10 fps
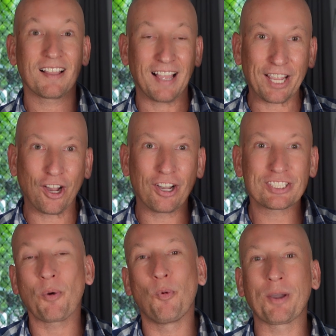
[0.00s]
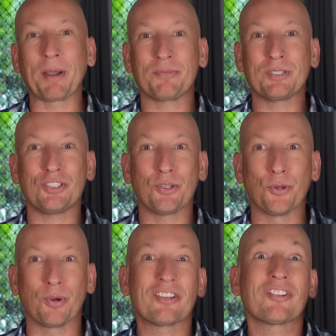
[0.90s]
Hey guys, welcome back to
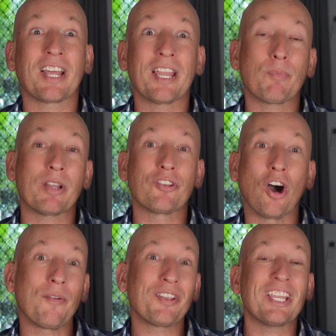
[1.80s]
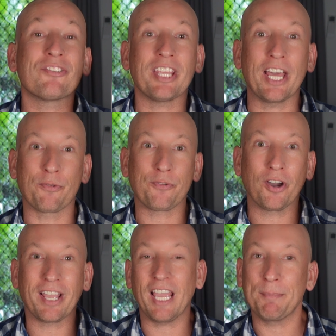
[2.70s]
MrYouWho, and today we're diving into the
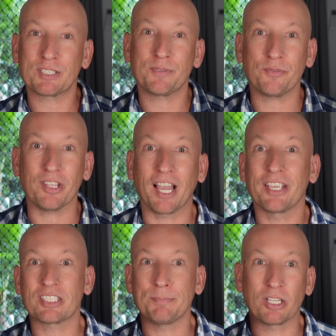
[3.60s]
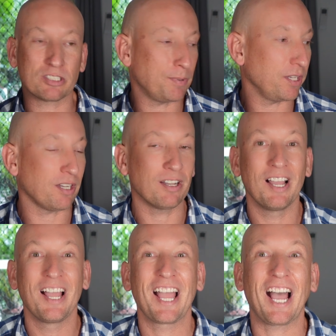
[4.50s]
Edifier MS50A Smart Speaker,
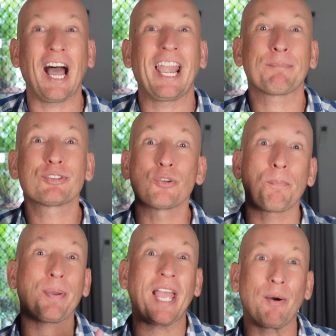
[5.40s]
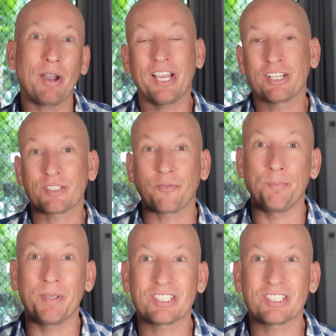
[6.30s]
an absolute powerhouse for big